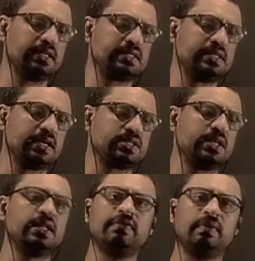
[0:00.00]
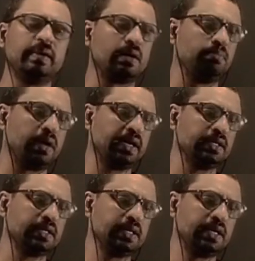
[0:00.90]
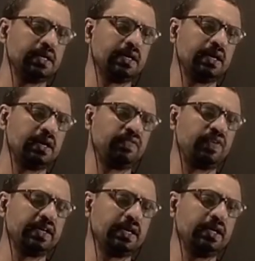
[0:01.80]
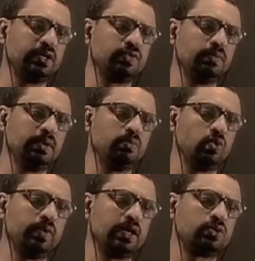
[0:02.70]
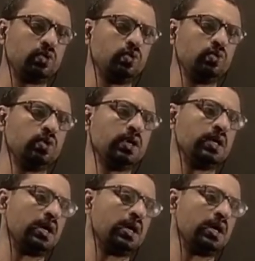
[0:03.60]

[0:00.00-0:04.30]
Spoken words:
At this junction, they will be combined and finally it will be moving through